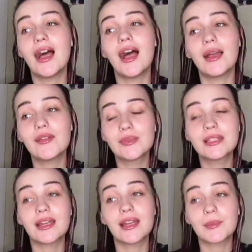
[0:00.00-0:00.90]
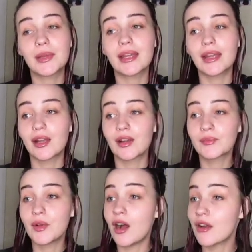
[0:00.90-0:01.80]
I have been dyeing my hair
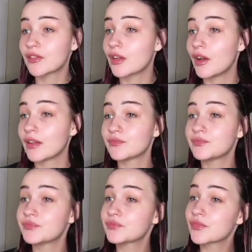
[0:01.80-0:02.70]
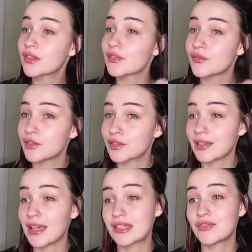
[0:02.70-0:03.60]
off and on for the
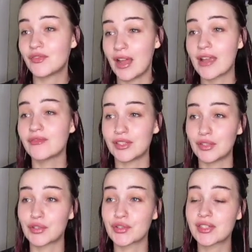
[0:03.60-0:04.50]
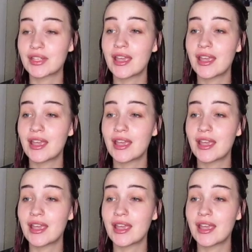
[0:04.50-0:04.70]
last 5 years.